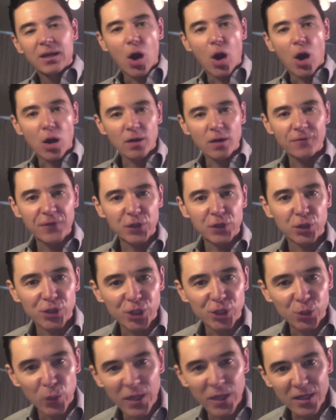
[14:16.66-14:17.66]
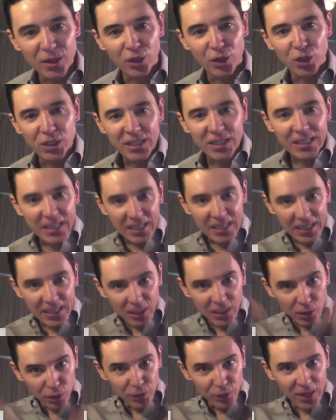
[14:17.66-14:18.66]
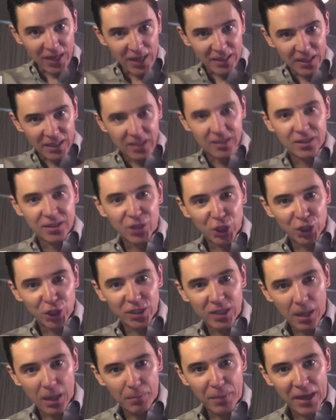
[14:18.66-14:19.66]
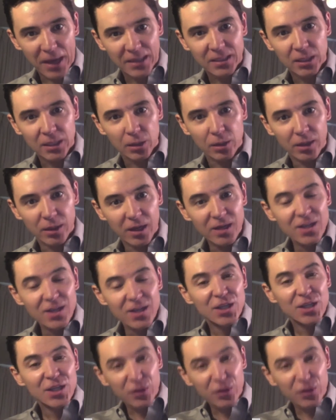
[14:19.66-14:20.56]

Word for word: Artificial sweeteners kill that good gut bacteria. Yeah, yeah.